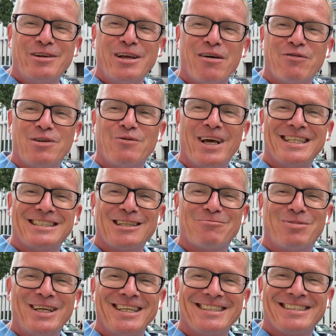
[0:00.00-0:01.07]
we have invented
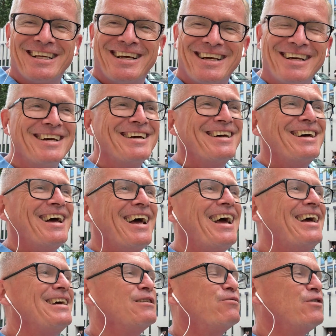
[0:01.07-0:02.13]
peace
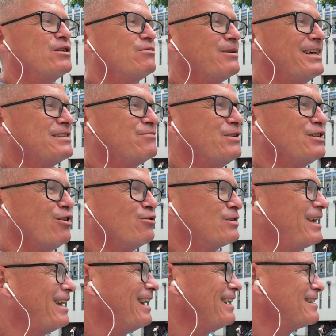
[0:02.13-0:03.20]
and for the rest we don't
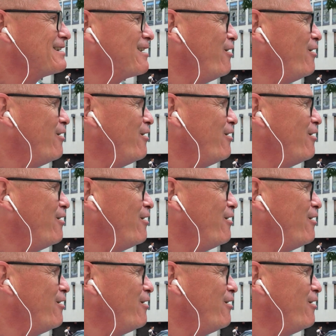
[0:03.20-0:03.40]
care as